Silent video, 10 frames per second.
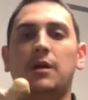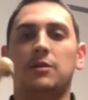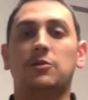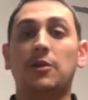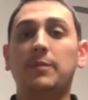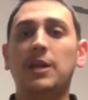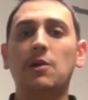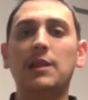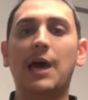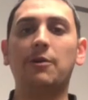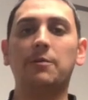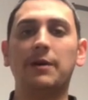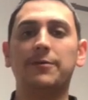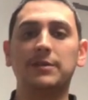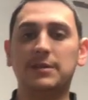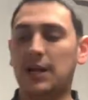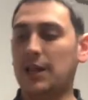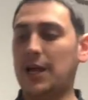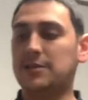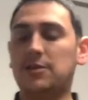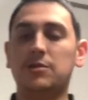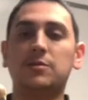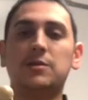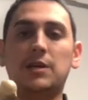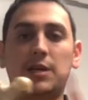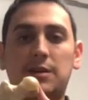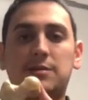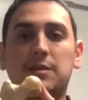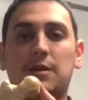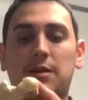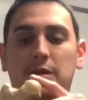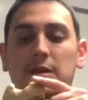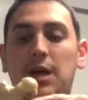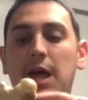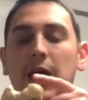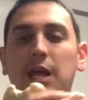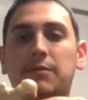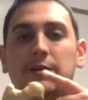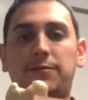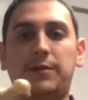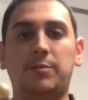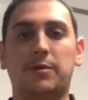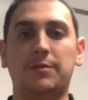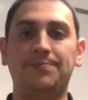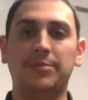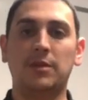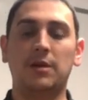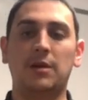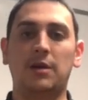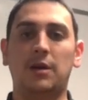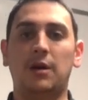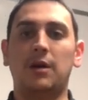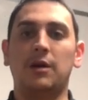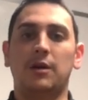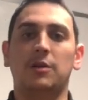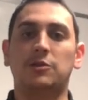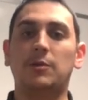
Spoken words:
So the medial lateral reference that I like to use is the head of the femur. So